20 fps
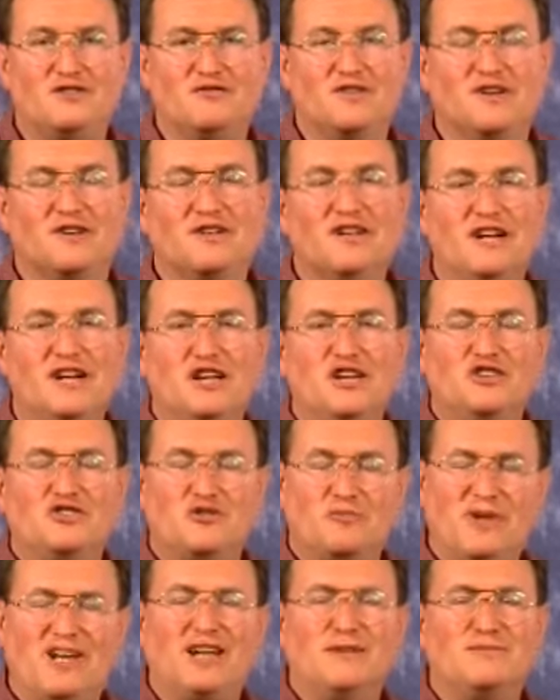Israel
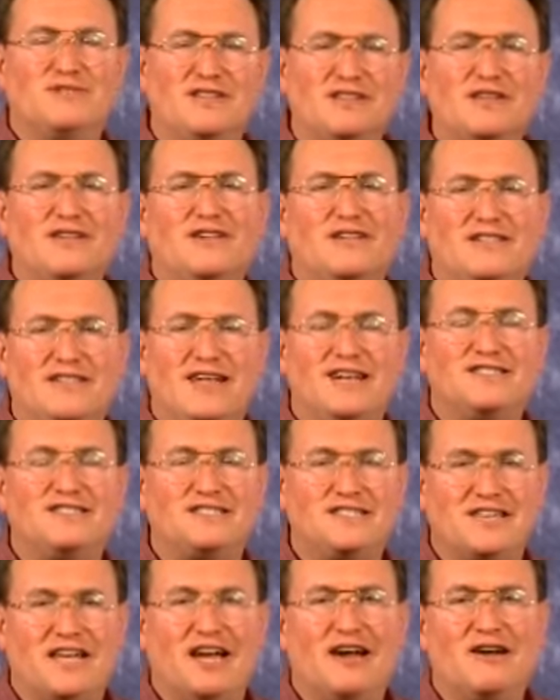so it becomes a little
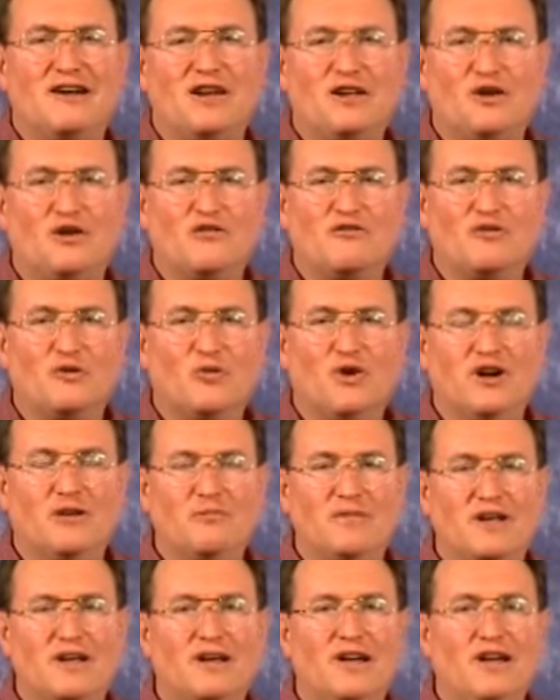less scary and
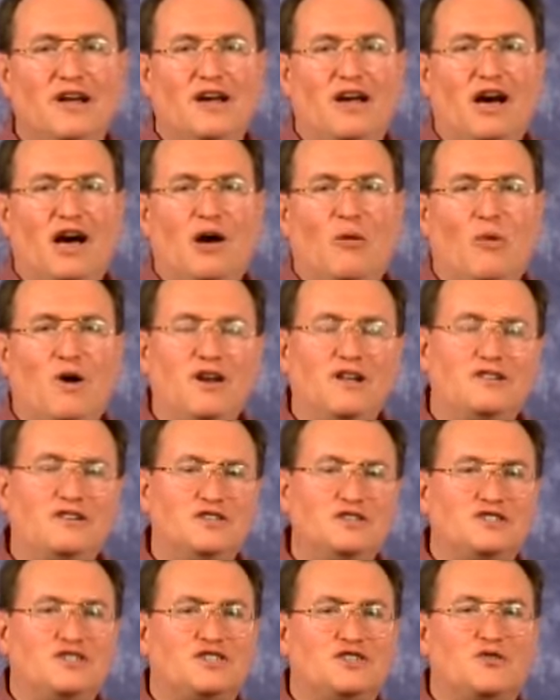overwhelming, I wanted
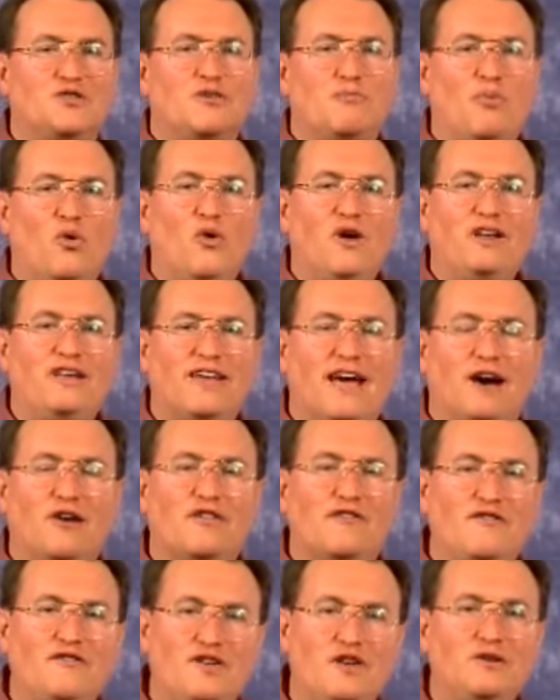to just sort of point
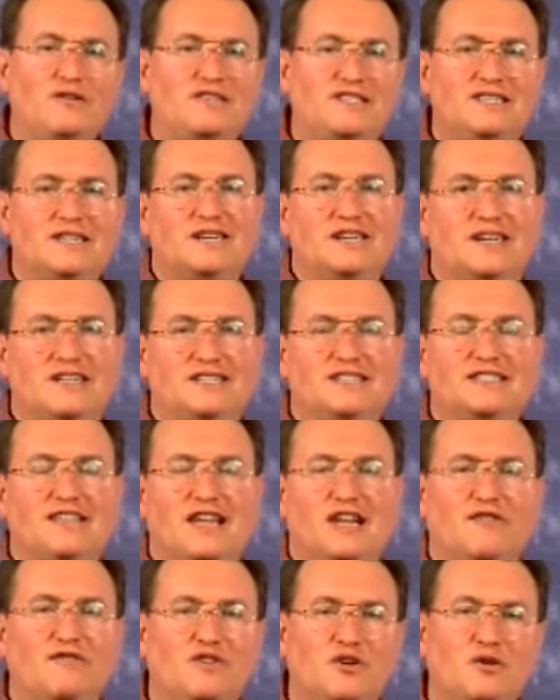out a few cities
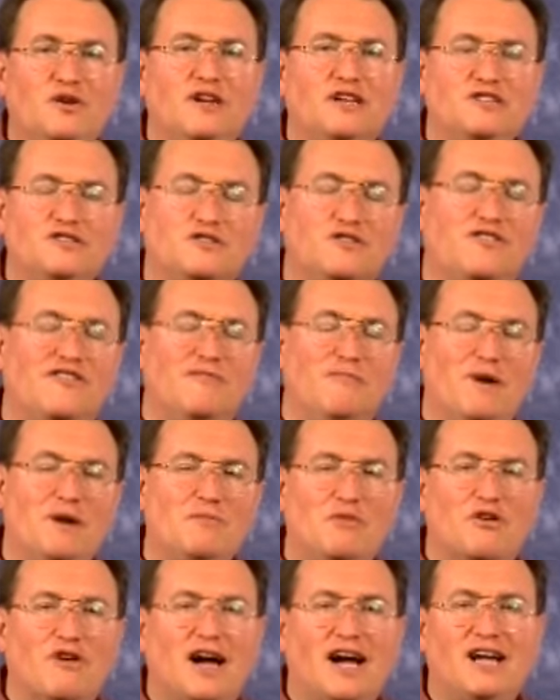that if you can sort of
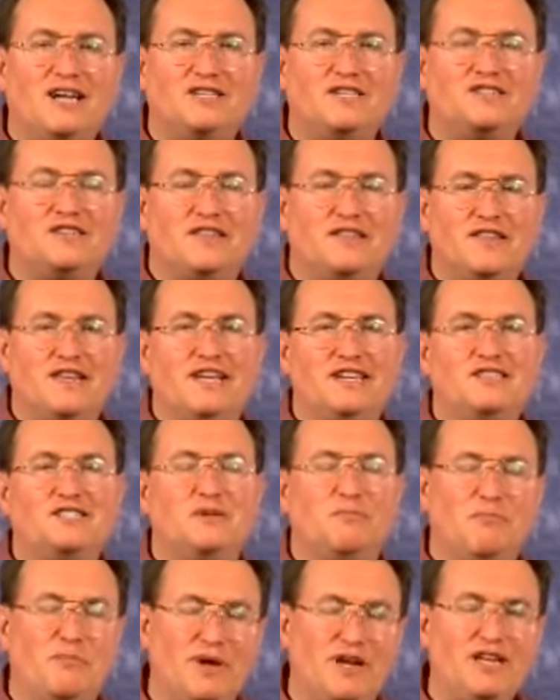memorize
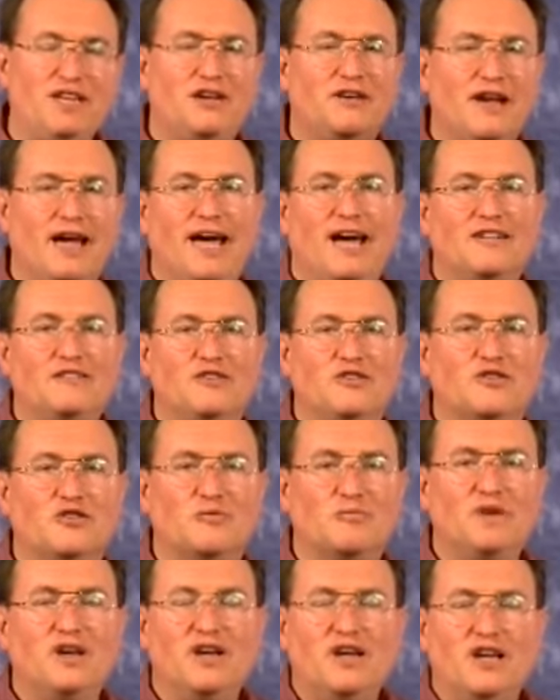these and pin your hat to
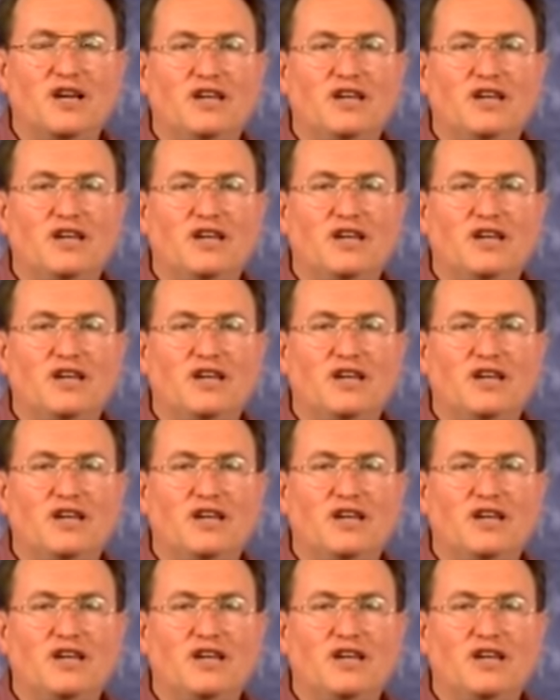them,